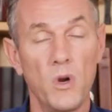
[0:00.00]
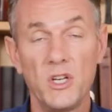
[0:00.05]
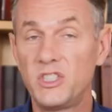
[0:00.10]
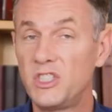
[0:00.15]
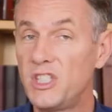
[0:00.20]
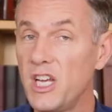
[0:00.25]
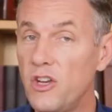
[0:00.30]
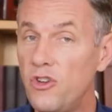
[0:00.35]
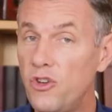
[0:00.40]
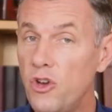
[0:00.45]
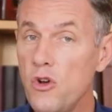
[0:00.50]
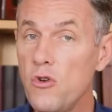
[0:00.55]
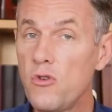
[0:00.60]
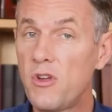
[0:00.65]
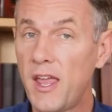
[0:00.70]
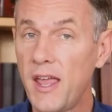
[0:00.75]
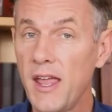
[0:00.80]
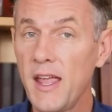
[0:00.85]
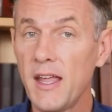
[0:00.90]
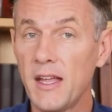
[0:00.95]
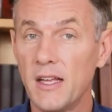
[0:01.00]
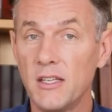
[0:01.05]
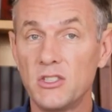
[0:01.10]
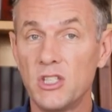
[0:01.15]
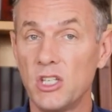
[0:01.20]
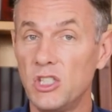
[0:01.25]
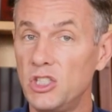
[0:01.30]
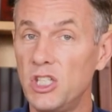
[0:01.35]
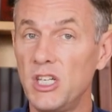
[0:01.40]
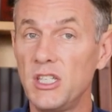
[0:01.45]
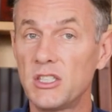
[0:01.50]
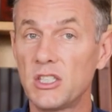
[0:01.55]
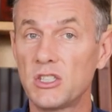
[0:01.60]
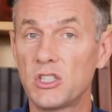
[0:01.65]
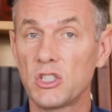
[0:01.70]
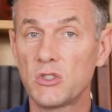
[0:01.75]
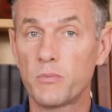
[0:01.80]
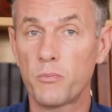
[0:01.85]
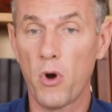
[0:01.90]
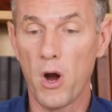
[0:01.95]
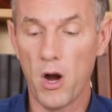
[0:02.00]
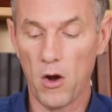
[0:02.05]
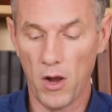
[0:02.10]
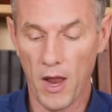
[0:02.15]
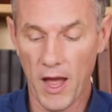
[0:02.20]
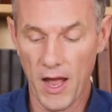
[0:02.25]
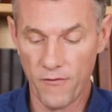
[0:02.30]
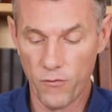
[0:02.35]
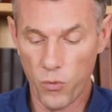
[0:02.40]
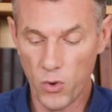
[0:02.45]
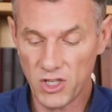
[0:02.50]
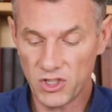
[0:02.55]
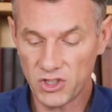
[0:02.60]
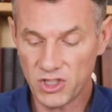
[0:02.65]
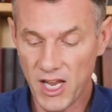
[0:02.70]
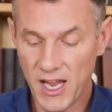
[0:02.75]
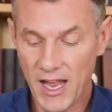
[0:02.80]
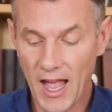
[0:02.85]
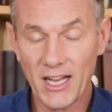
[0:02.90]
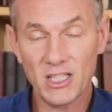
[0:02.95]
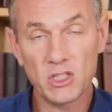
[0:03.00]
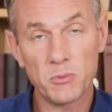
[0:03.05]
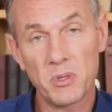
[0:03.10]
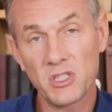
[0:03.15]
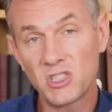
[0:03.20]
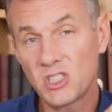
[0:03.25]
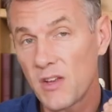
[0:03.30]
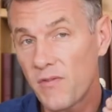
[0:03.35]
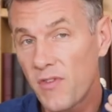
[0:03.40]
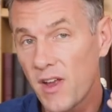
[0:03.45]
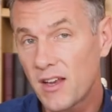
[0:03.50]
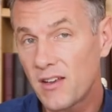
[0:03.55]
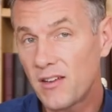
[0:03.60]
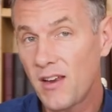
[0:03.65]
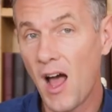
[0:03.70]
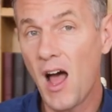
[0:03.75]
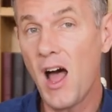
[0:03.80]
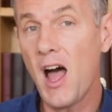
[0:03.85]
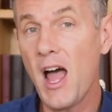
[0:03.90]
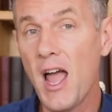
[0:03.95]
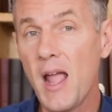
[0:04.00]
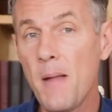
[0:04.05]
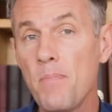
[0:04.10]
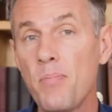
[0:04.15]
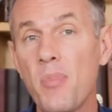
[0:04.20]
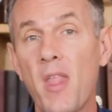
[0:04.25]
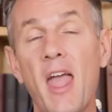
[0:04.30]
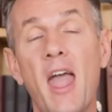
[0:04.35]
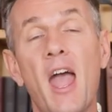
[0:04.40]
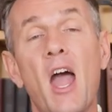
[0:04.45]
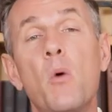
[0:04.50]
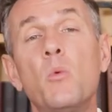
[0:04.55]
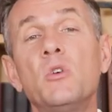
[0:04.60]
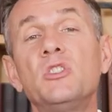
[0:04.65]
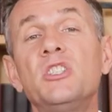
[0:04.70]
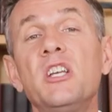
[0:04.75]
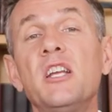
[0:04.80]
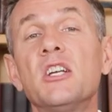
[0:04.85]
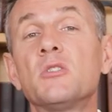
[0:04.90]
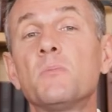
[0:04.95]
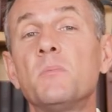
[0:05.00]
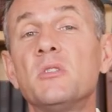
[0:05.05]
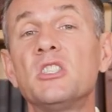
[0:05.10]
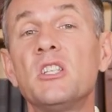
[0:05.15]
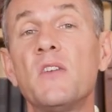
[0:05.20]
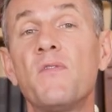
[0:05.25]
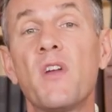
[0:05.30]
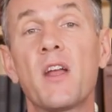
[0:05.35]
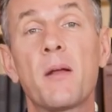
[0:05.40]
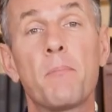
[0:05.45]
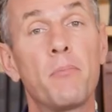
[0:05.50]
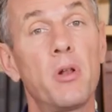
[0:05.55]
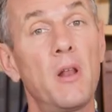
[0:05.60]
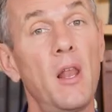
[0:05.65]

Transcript: We see two keys in Jesus' prayer life. We see a specific time and we see a specific